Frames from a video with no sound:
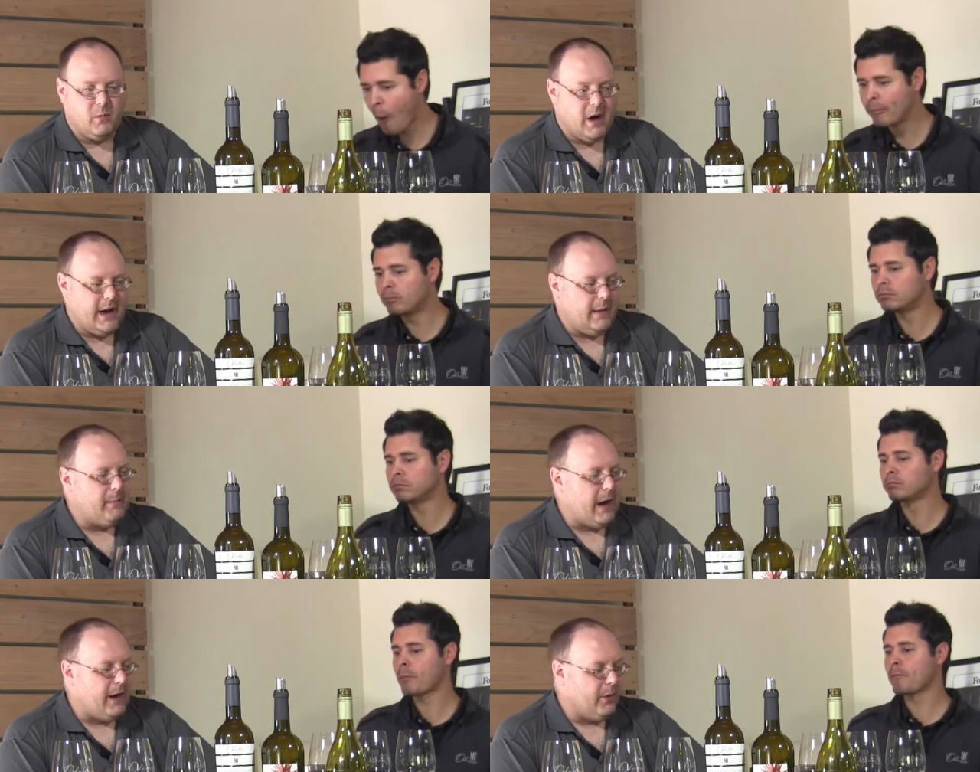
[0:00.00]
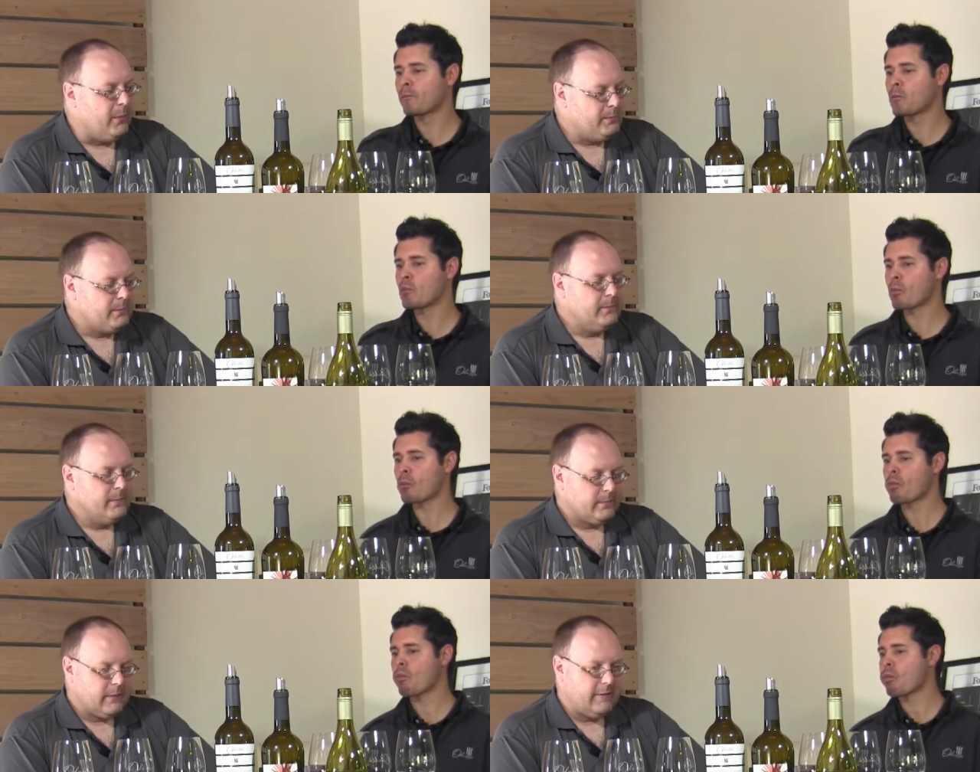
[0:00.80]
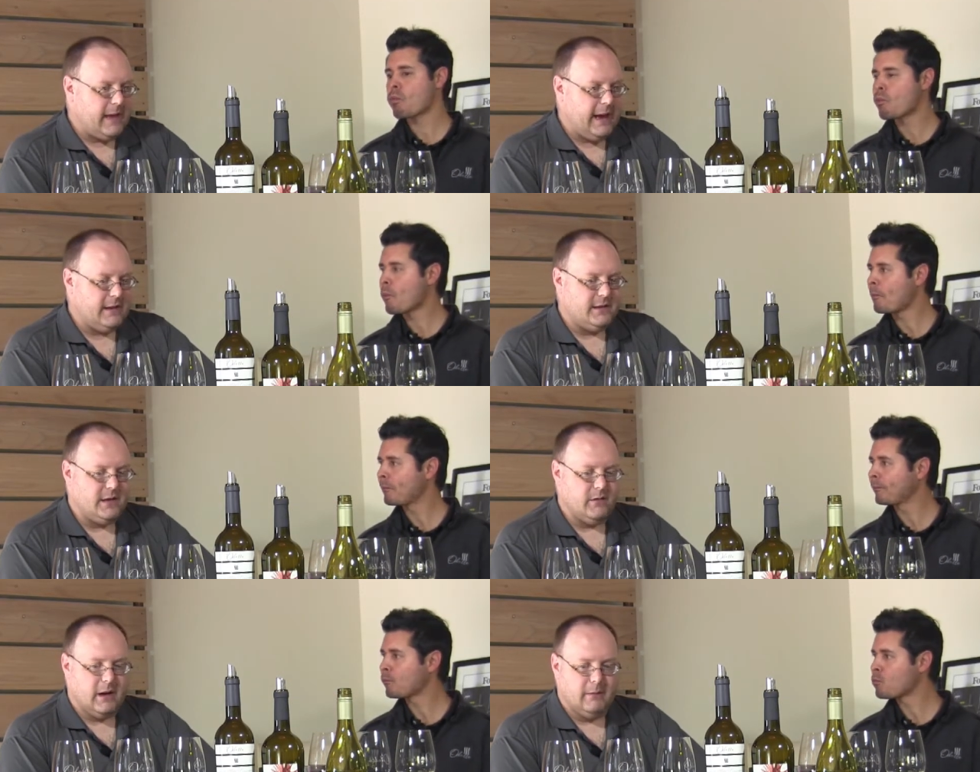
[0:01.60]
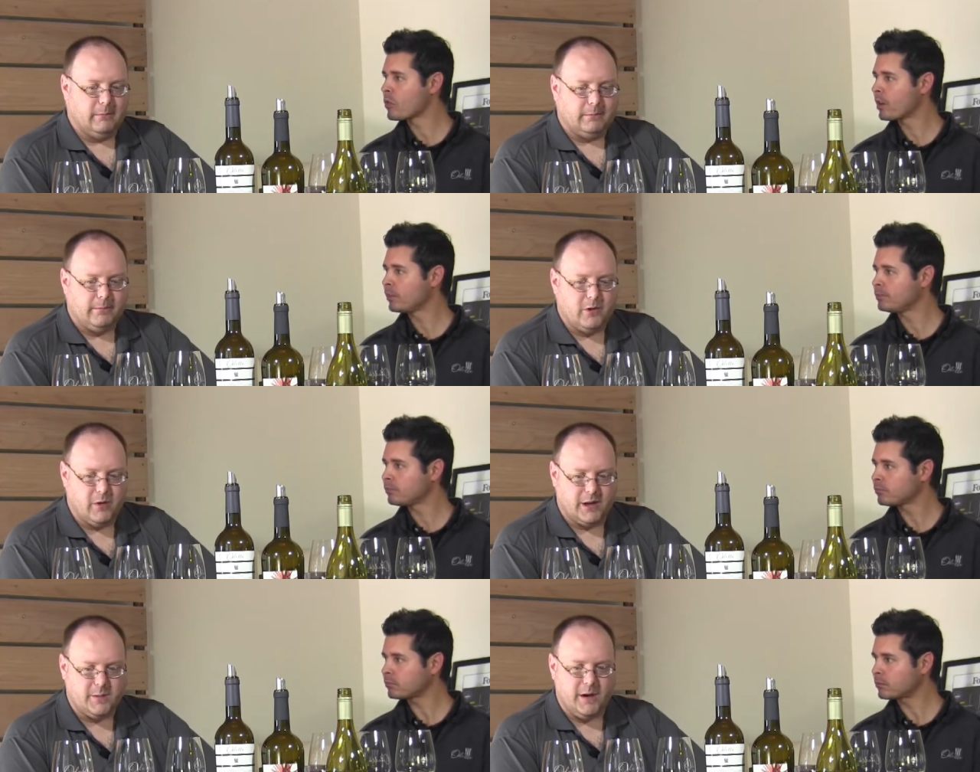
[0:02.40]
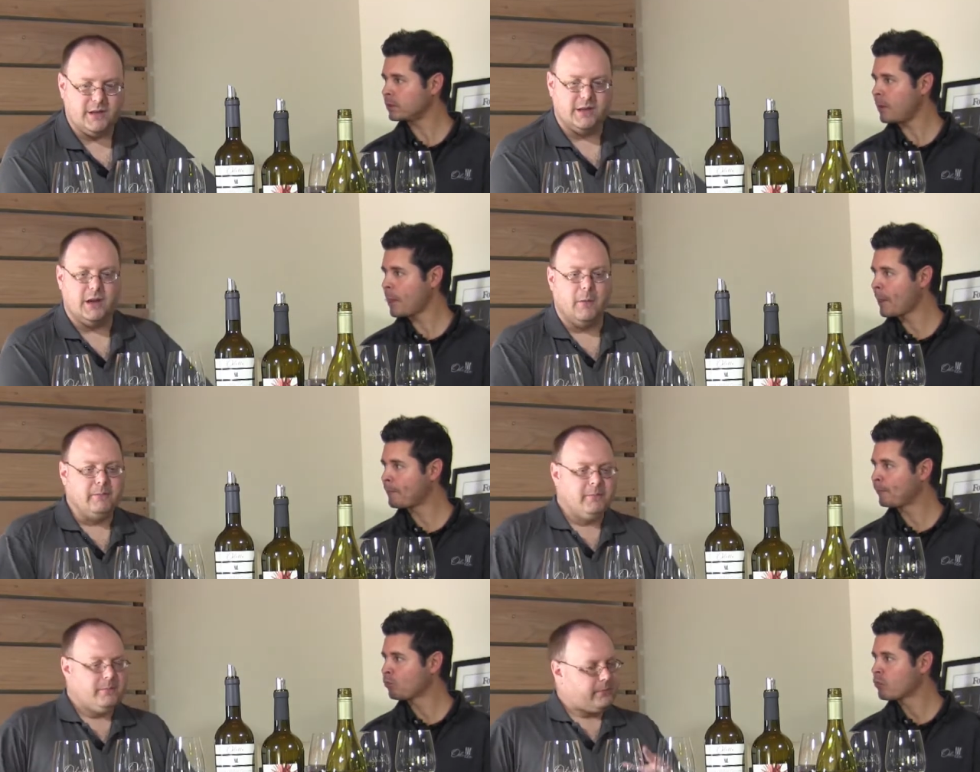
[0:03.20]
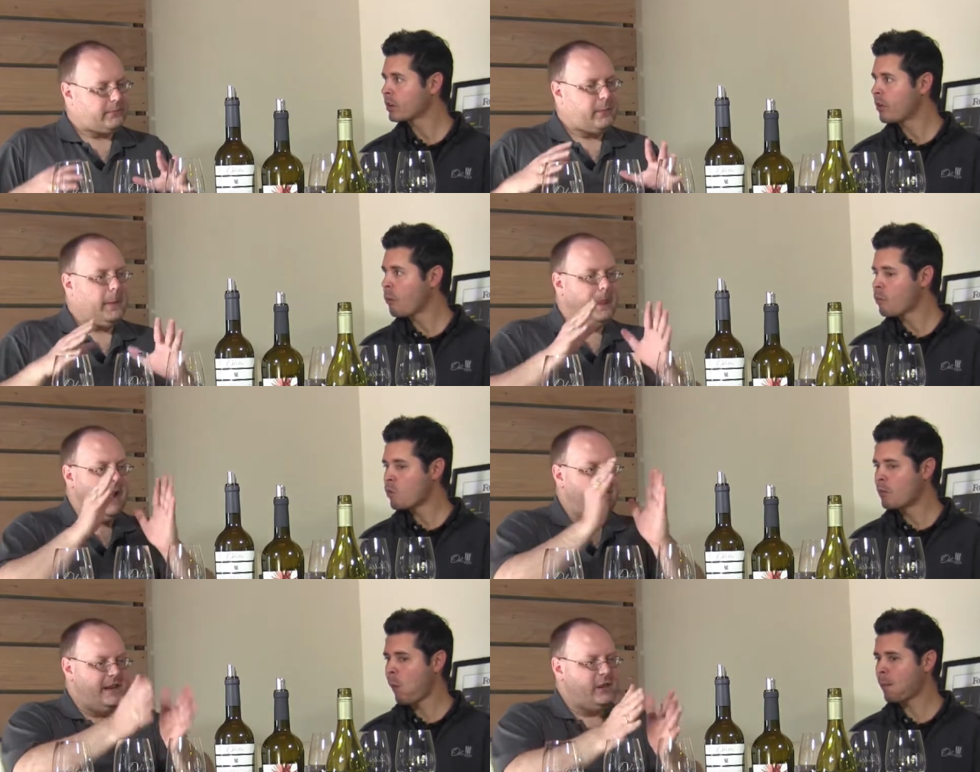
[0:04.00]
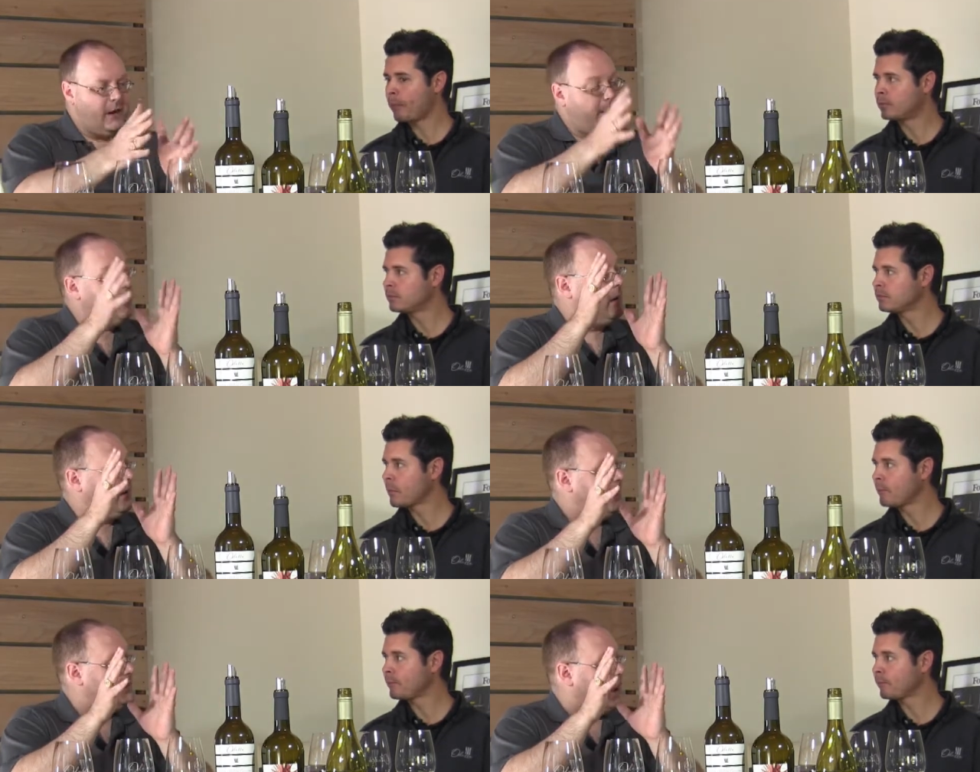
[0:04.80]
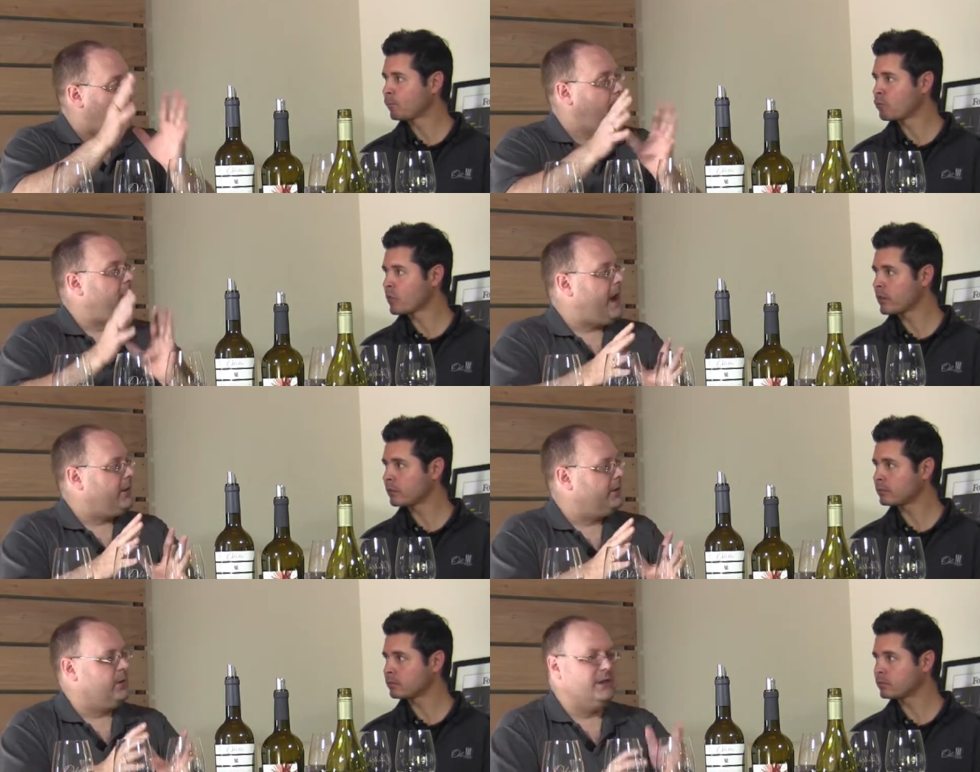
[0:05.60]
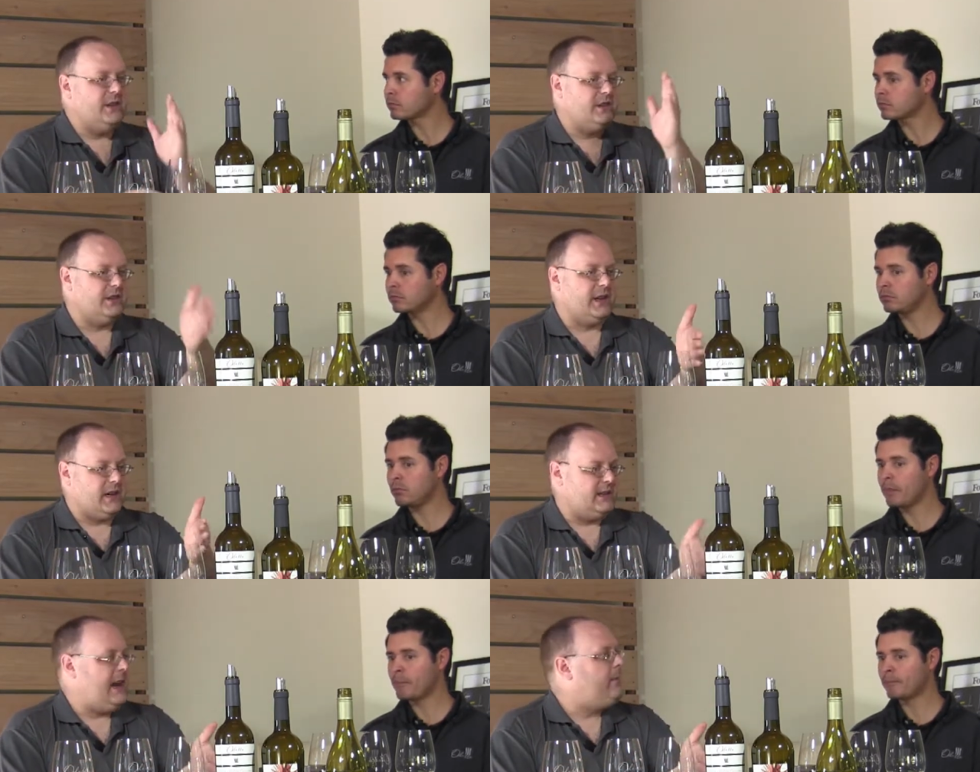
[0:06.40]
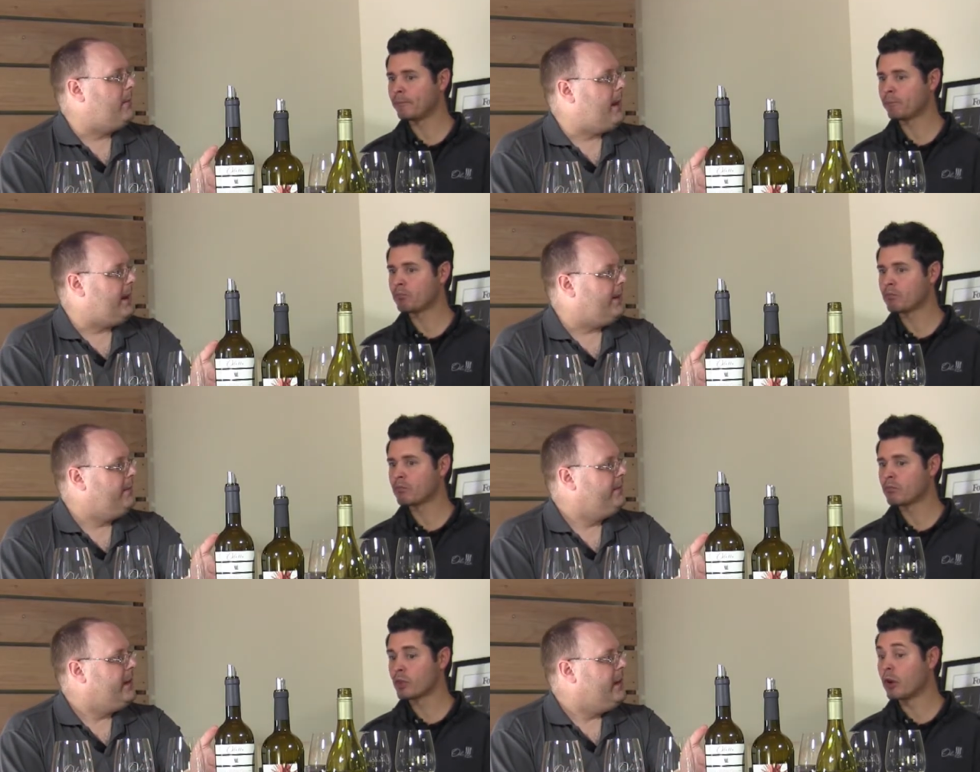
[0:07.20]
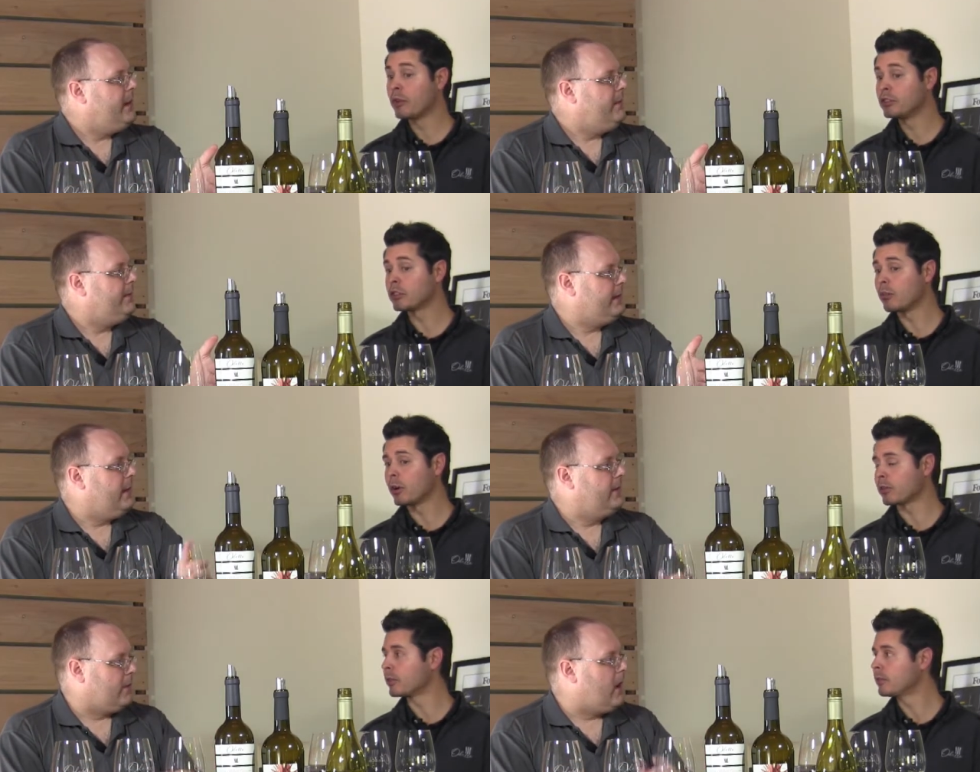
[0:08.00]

Speaker 1: the wine in bottle, and to experience it. So, have these already been? Are these all bottled, or is this just like a sample bottle?
Speaker 2: Oh no, these are all bottled.